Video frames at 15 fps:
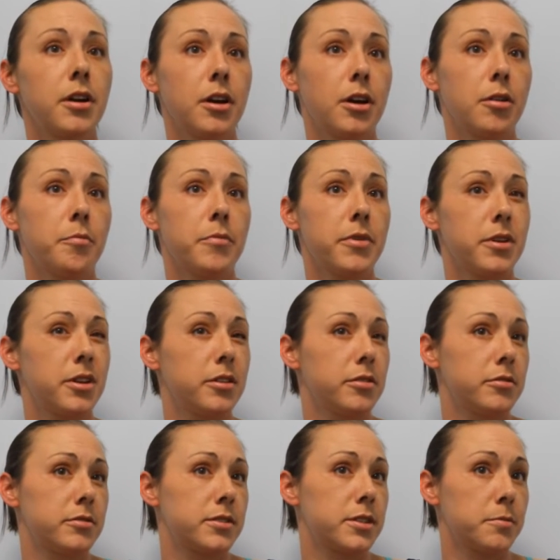
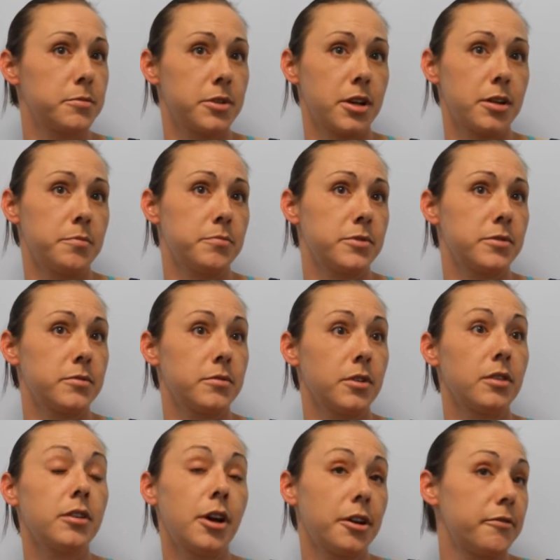And sometimes, a
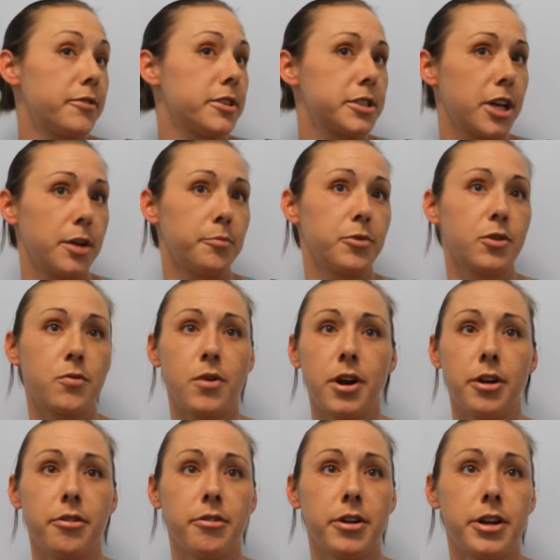lot of the time,
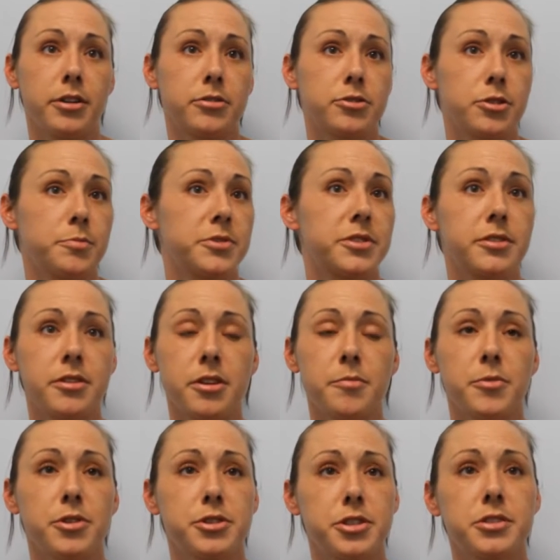requiring trips to the
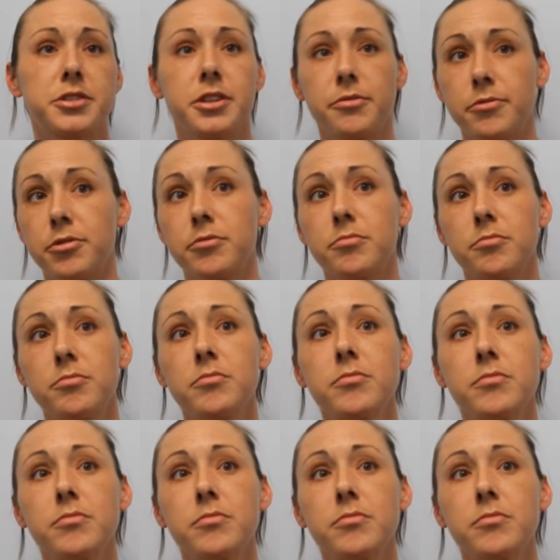emergency room.